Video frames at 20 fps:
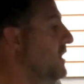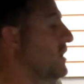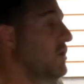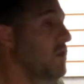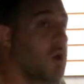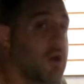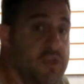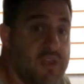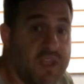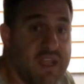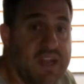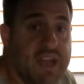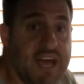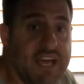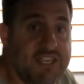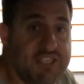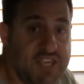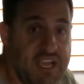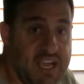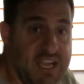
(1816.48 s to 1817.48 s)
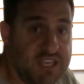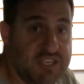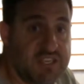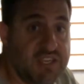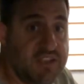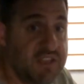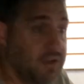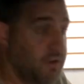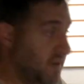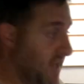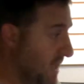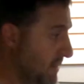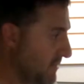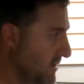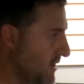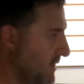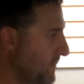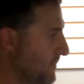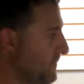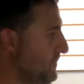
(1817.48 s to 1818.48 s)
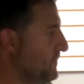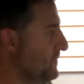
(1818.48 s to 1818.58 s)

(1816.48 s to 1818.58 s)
No, you cannot change the odometer.